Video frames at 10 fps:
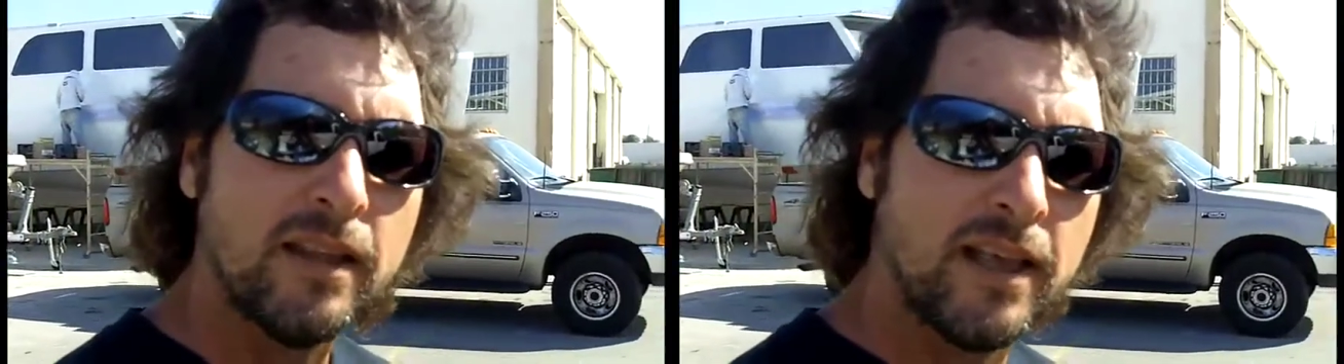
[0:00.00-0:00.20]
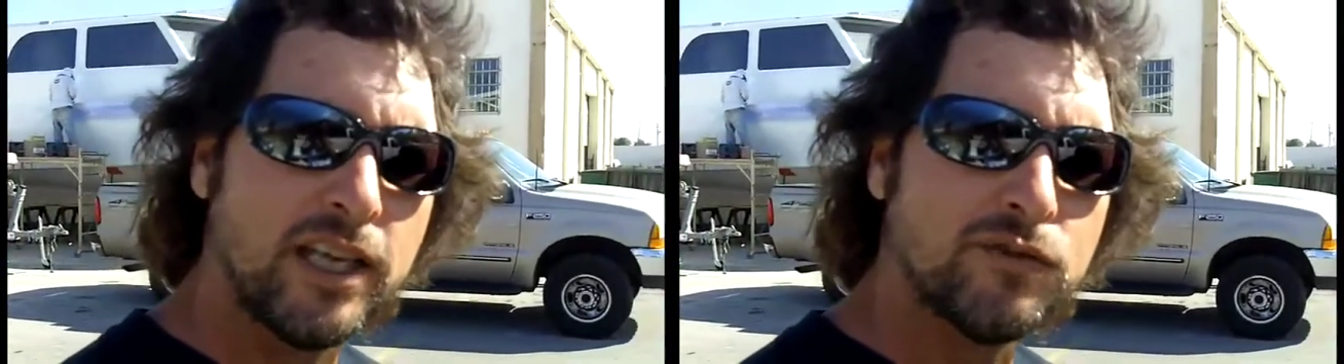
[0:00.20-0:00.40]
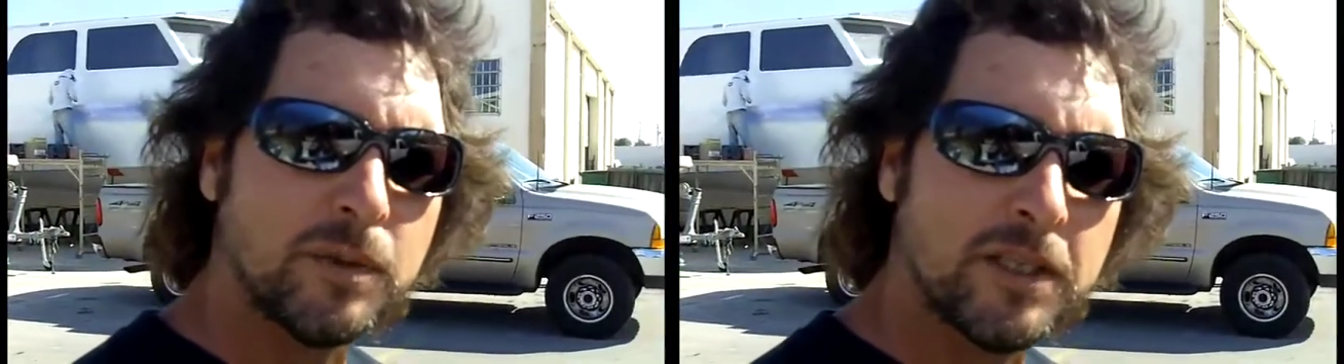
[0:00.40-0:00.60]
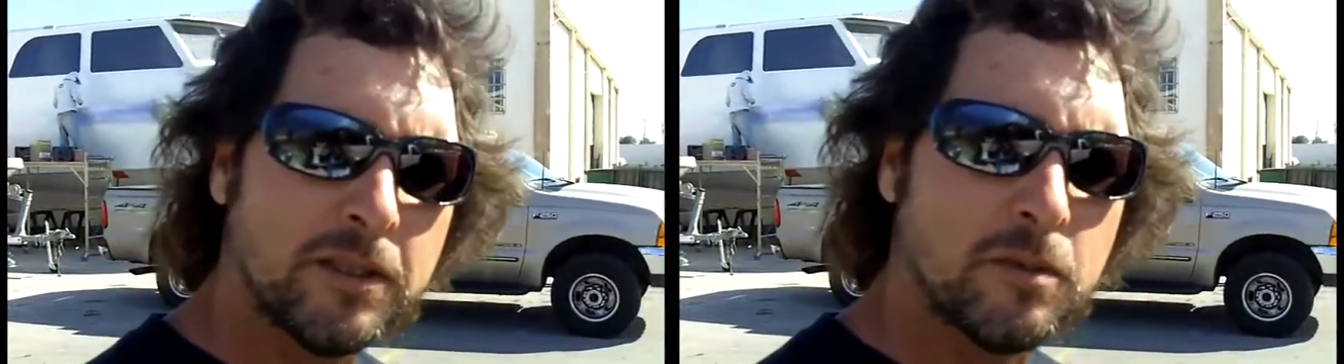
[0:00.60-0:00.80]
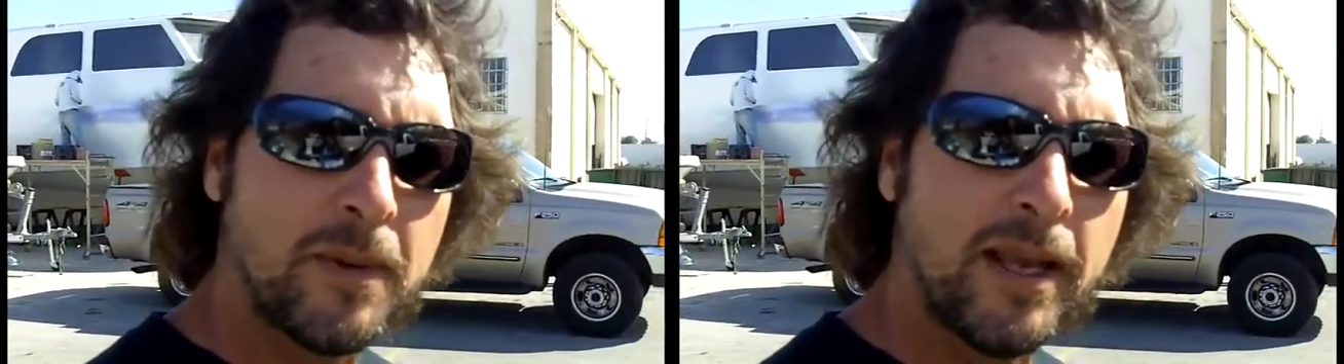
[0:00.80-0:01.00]
Thanks for
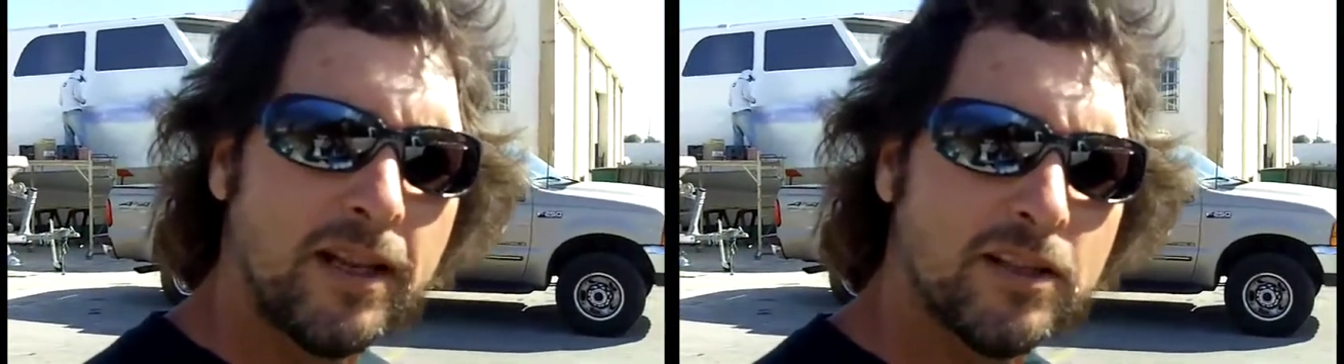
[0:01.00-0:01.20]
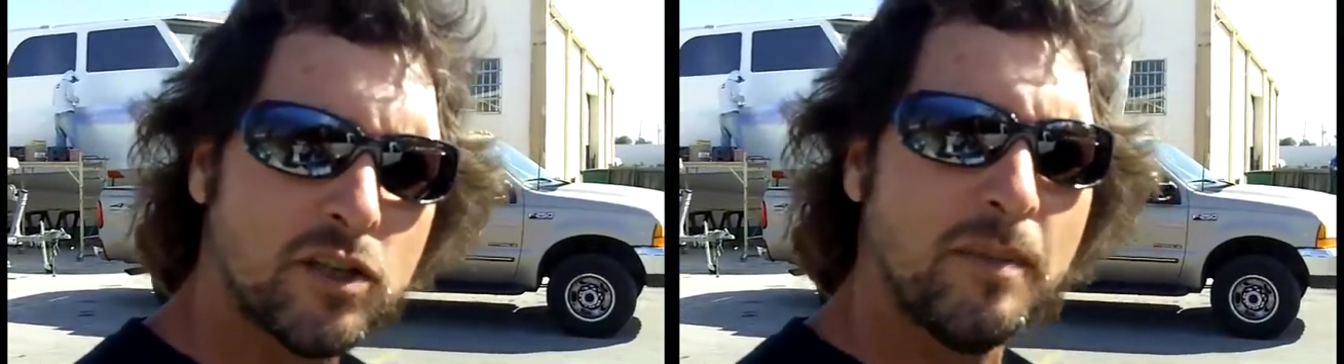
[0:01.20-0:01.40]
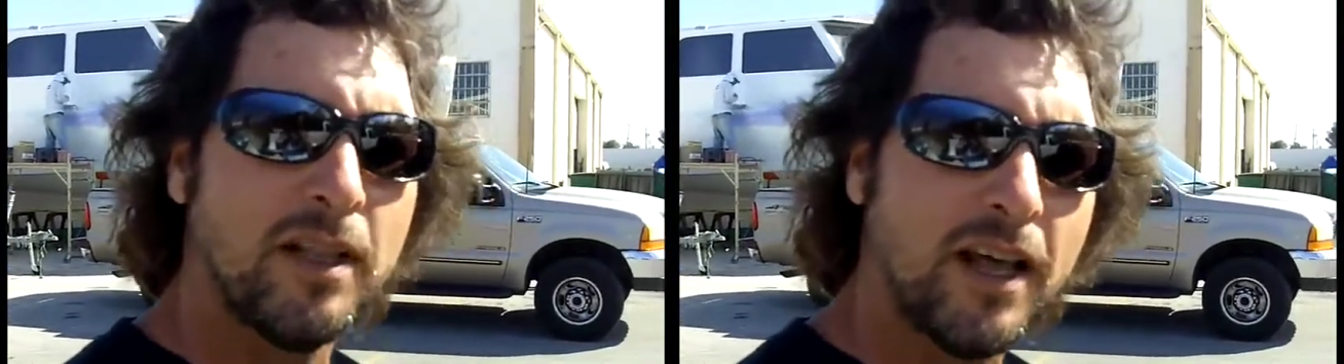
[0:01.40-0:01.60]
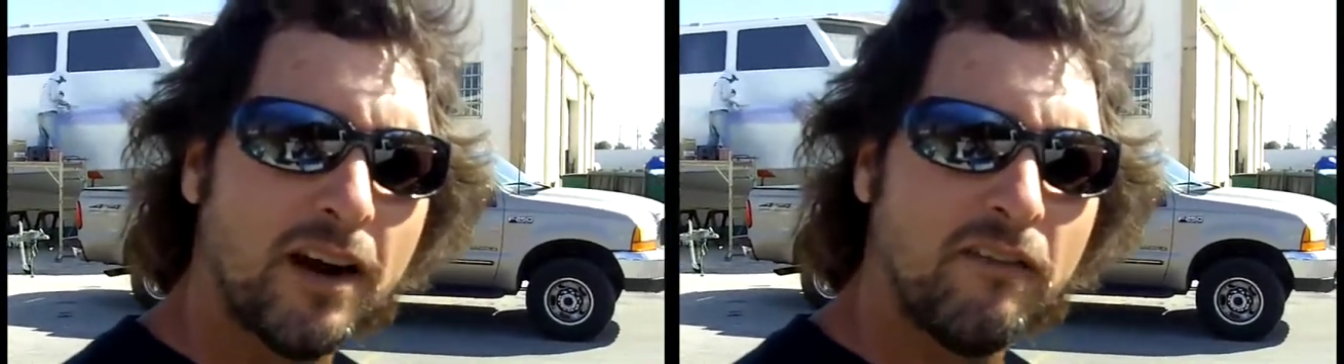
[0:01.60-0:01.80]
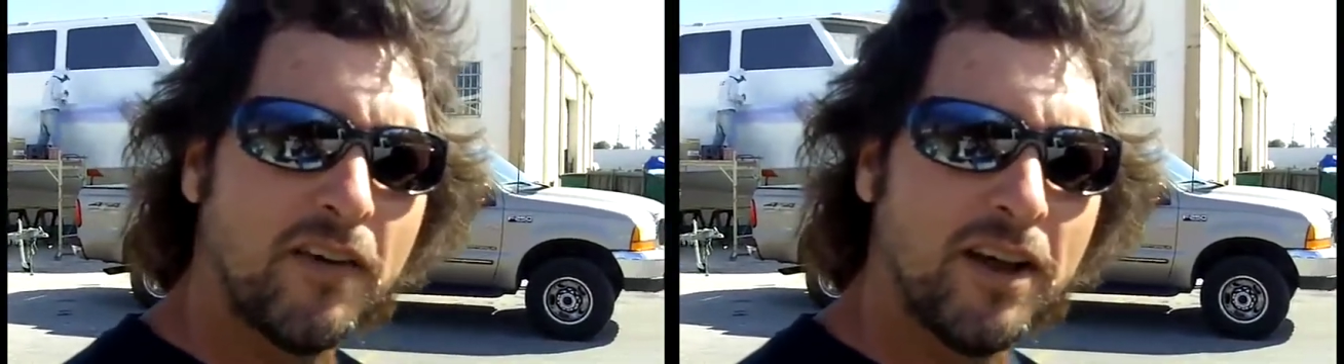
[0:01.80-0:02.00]
participating. This is going to be a lot of
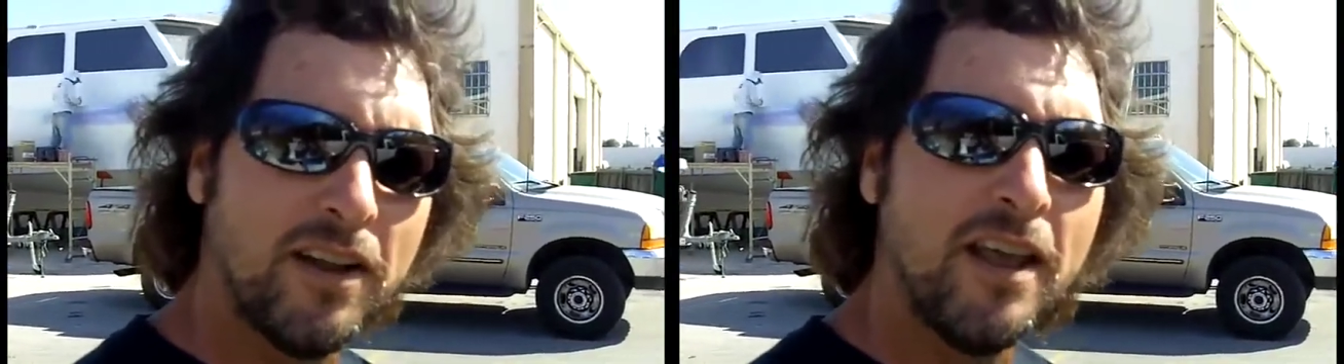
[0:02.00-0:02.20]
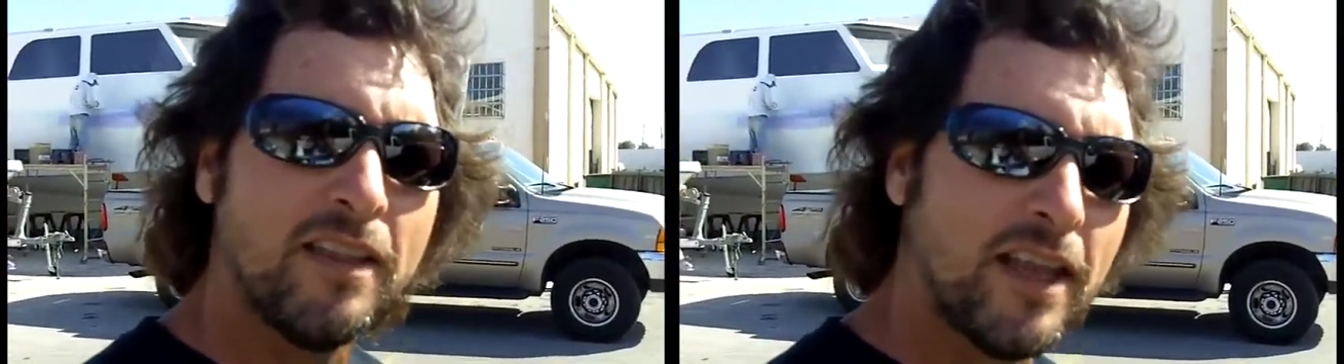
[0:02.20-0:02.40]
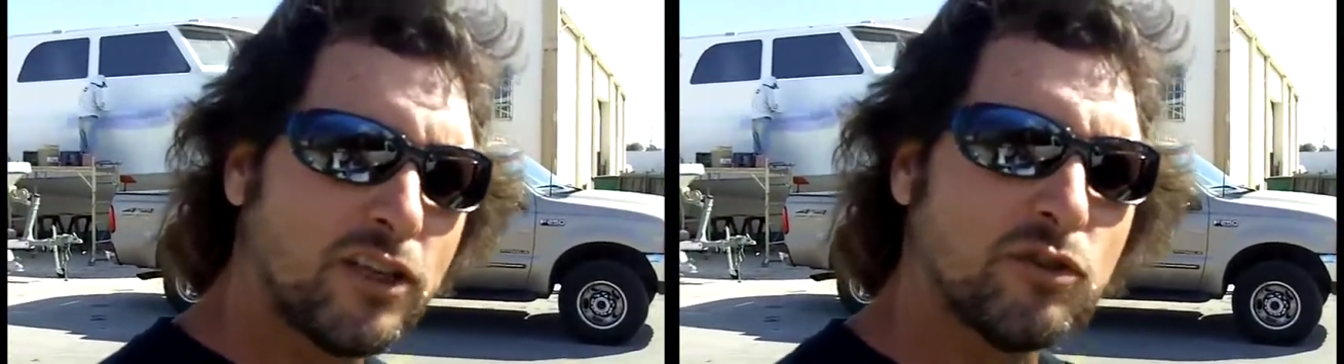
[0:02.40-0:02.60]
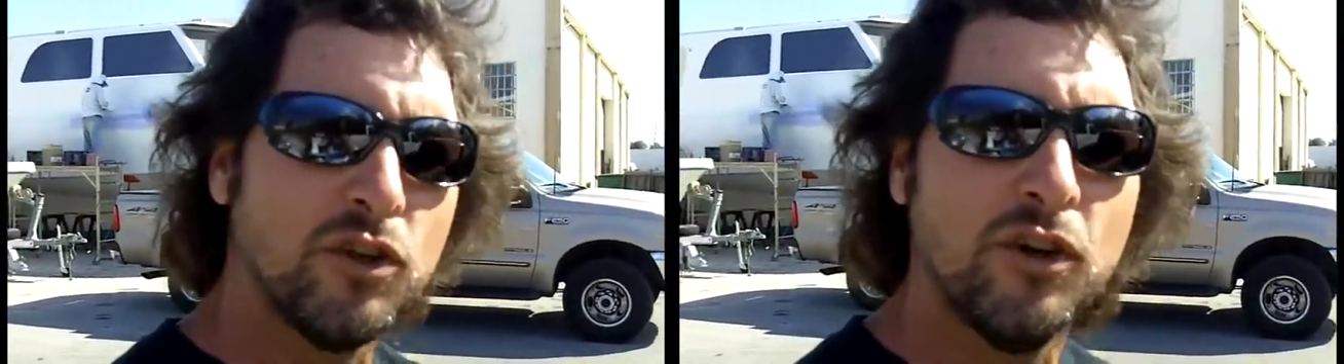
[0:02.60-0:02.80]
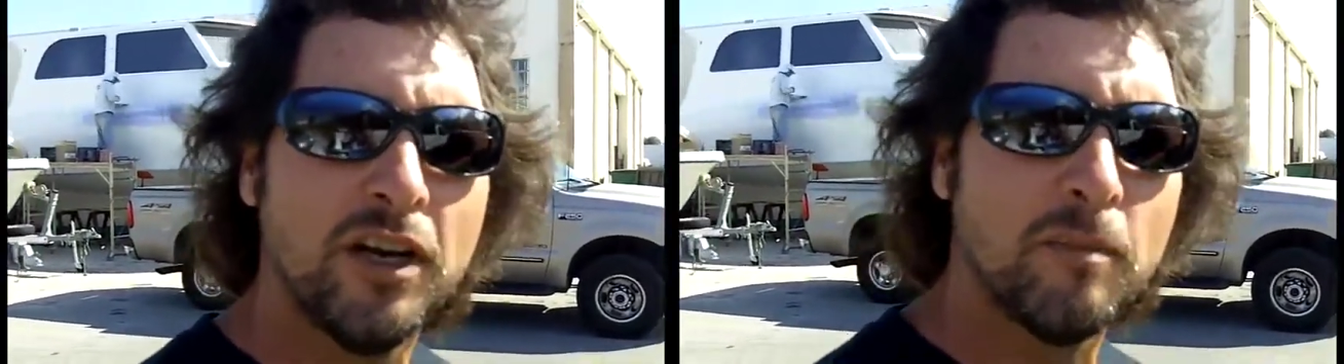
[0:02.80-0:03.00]
fun. Thanks for
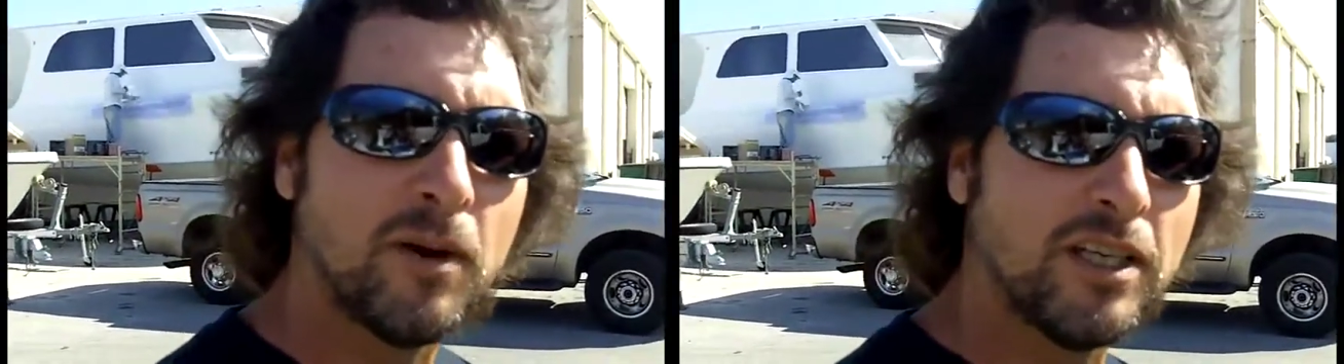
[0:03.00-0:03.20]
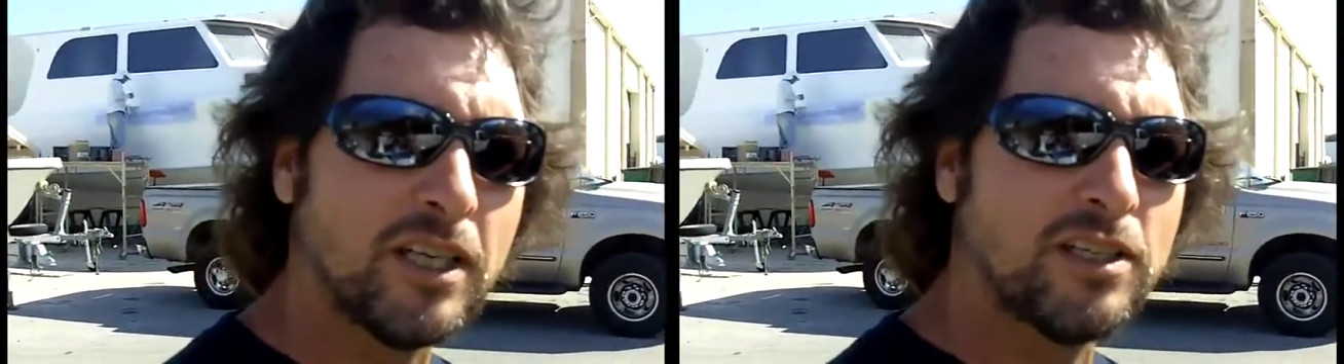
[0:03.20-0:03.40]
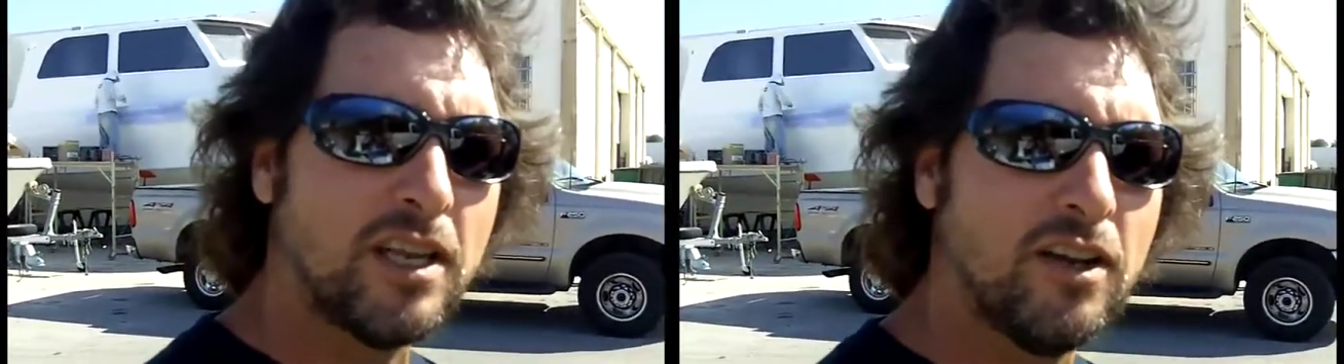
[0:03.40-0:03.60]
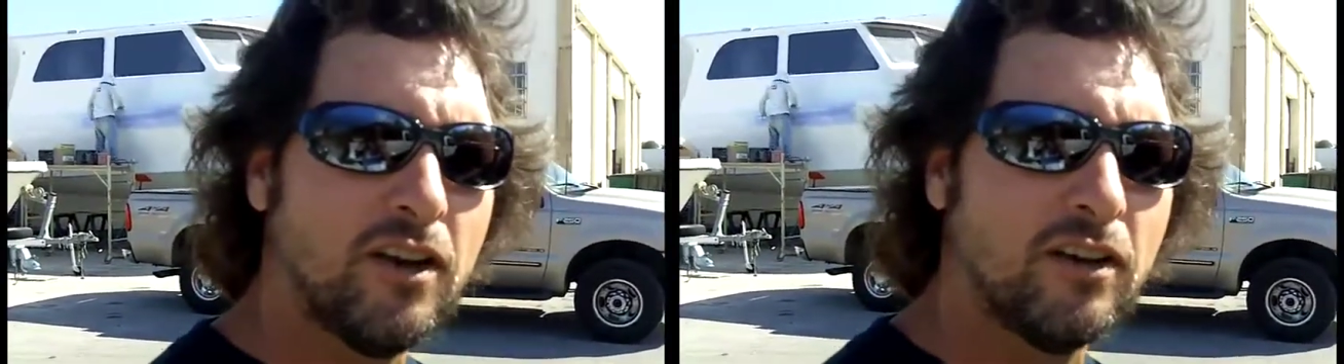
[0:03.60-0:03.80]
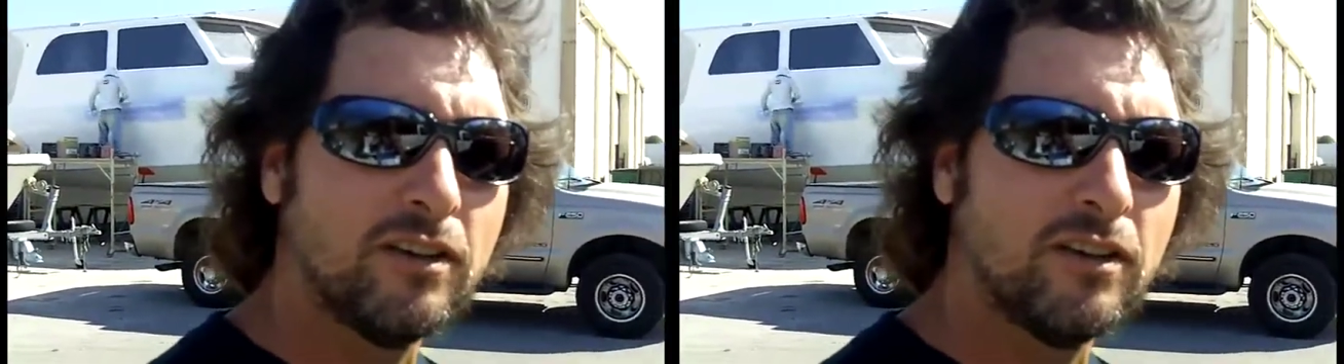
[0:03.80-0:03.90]
tuning in to Project Zinndog.